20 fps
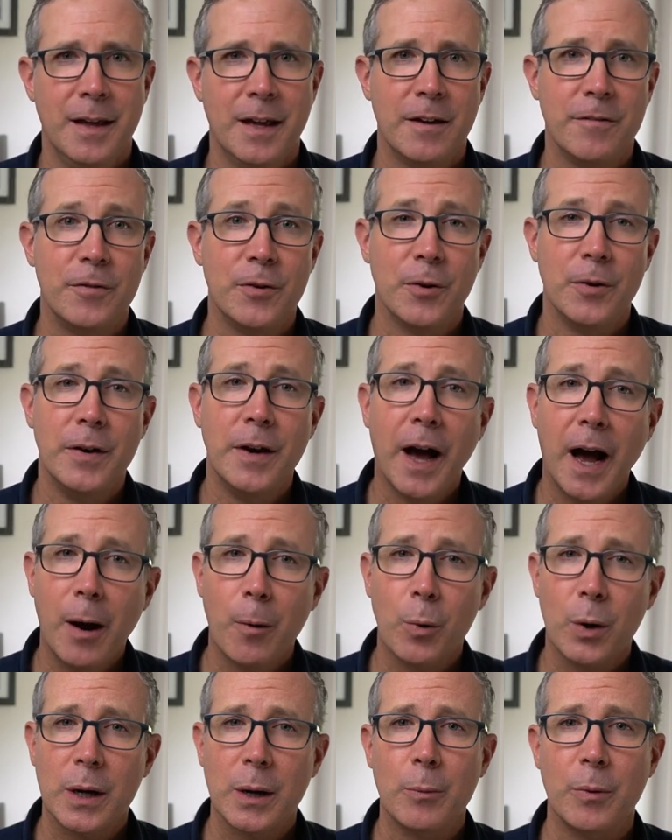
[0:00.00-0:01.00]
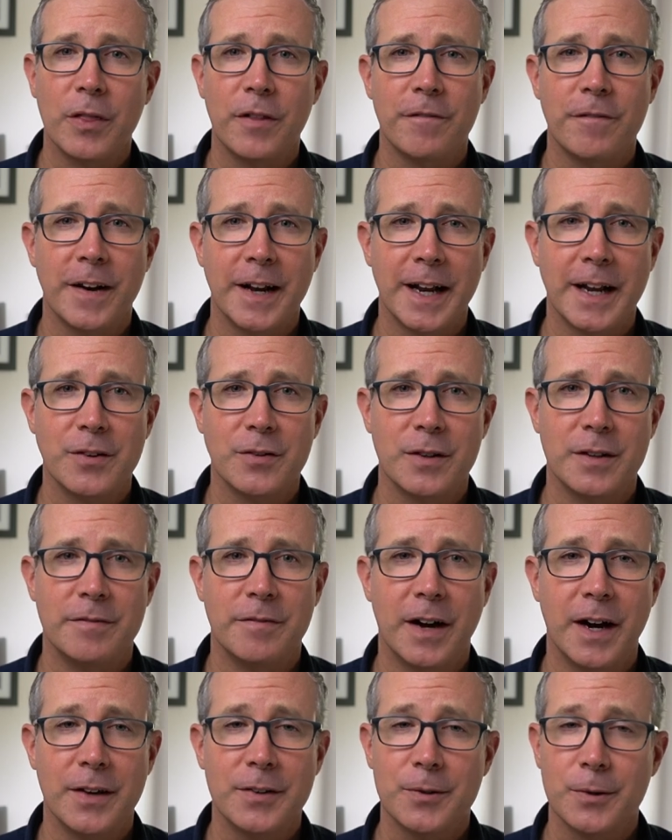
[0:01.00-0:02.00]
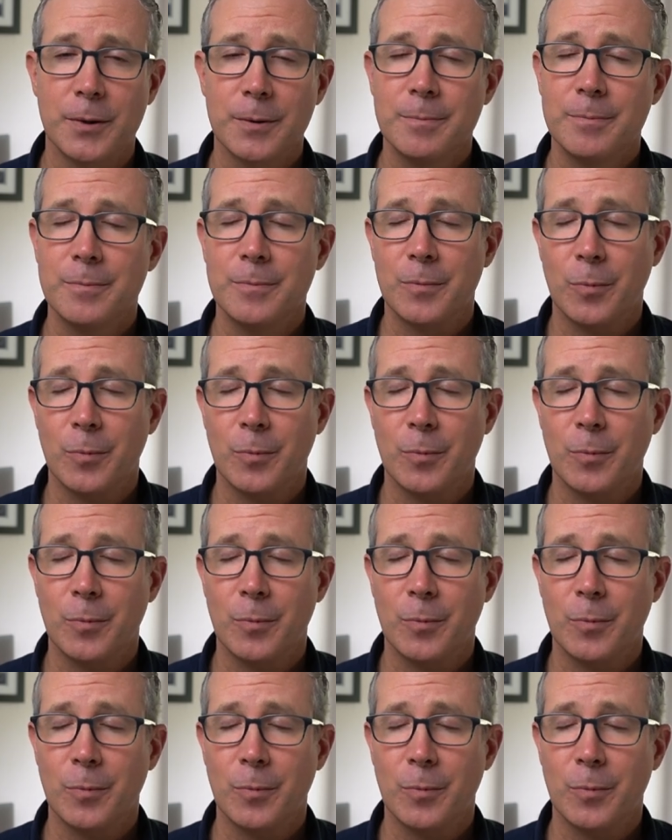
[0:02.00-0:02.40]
If you're not working with a financial advisor,